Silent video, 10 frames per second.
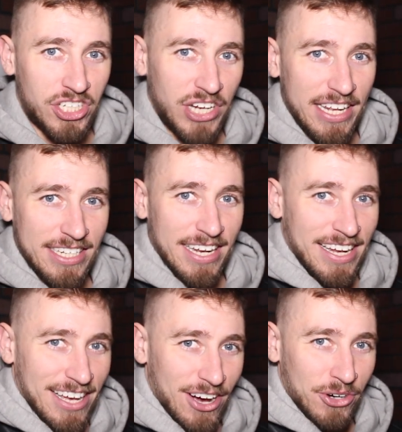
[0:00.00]
shit,
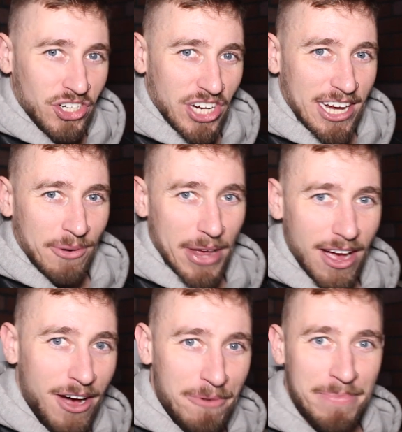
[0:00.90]
here we
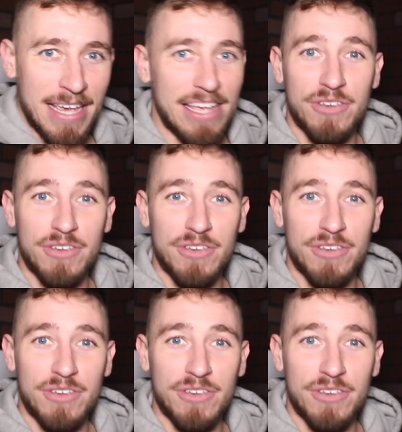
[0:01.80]
go.